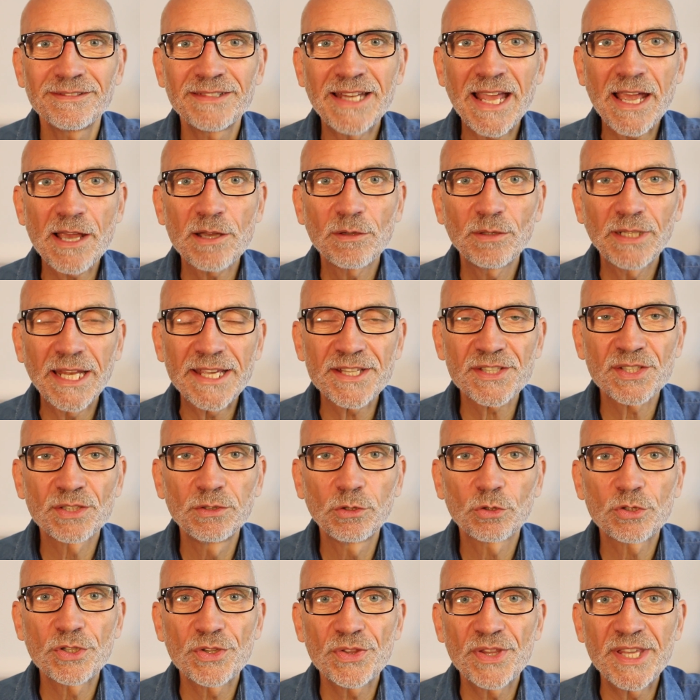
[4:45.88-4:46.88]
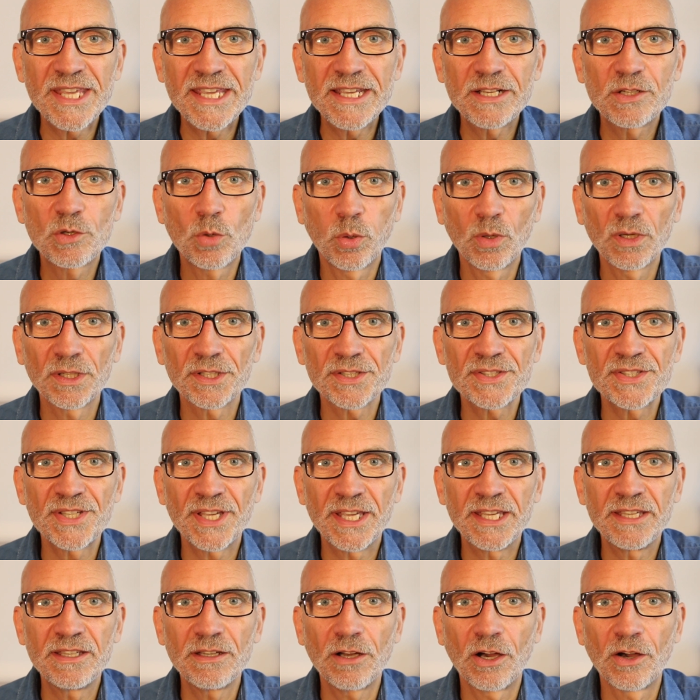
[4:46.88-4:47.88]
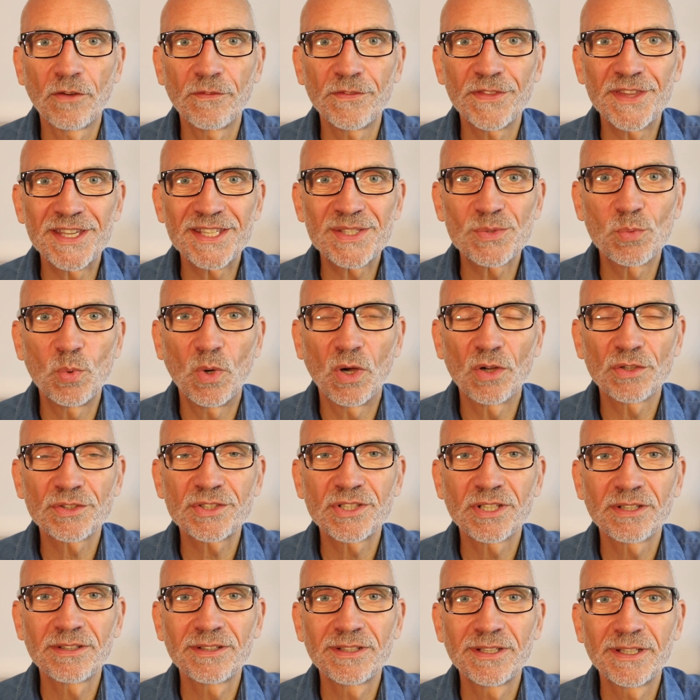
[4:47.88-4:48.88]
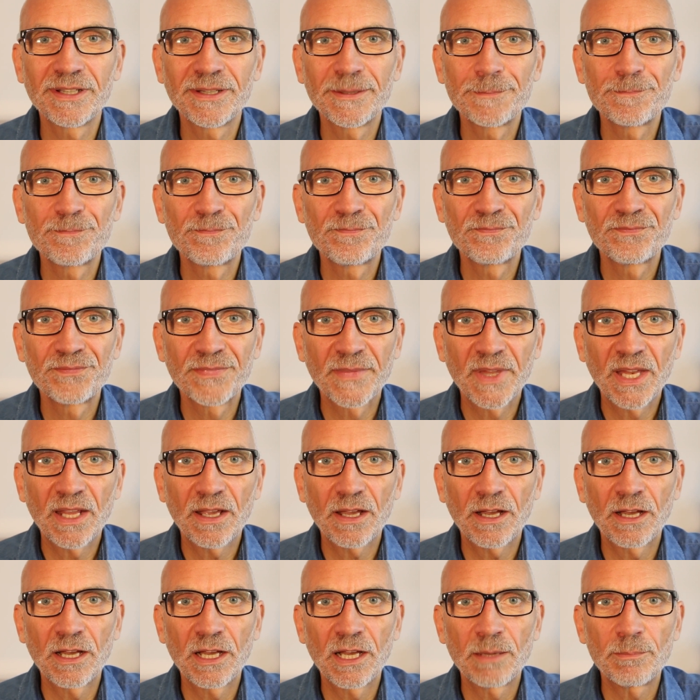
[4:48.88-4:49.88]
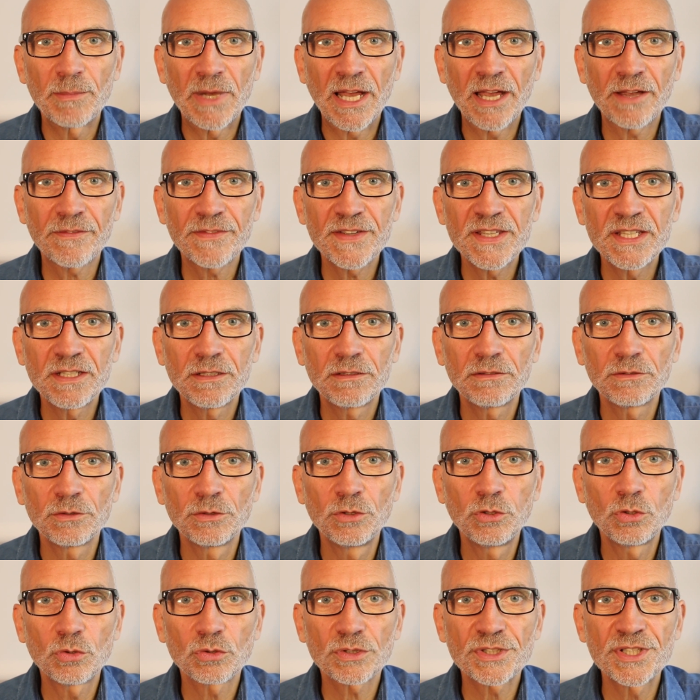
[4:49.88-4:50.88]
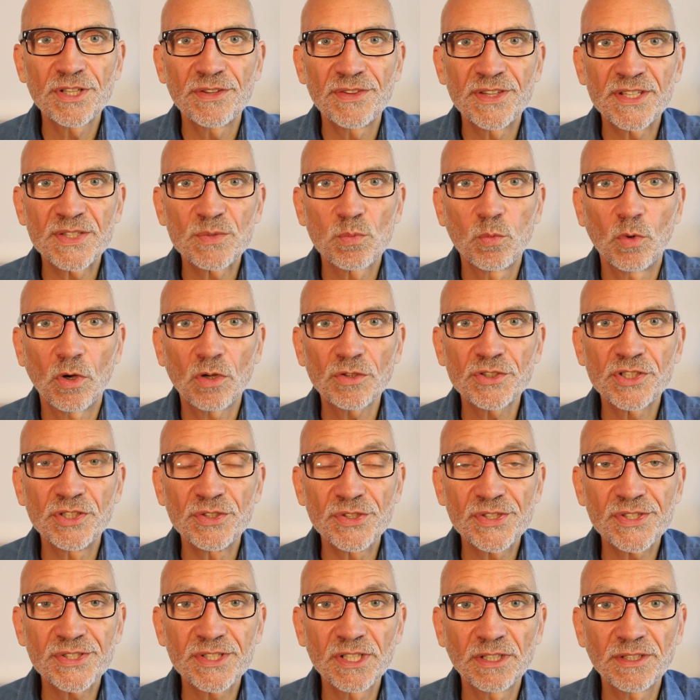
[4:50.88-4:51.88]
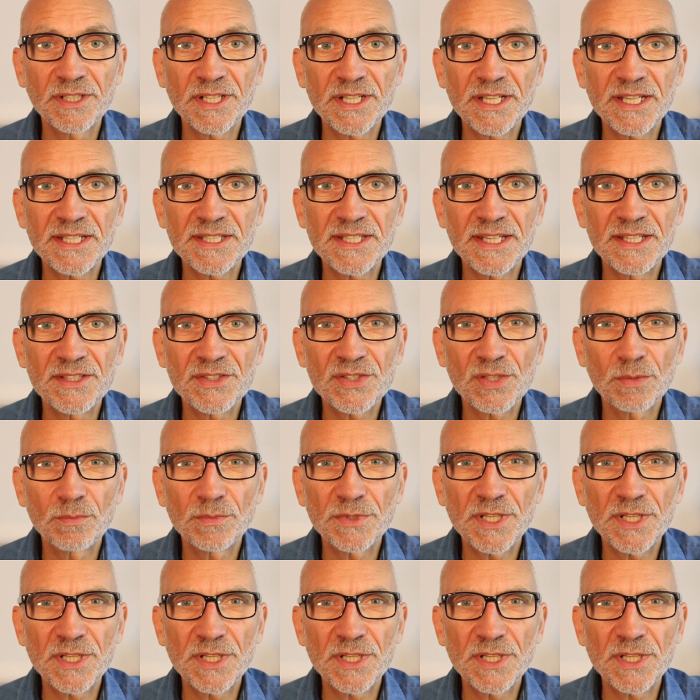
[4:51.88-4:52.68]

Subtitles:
Now let's look at the quality of this watch. Having looked at this watch and studied it in some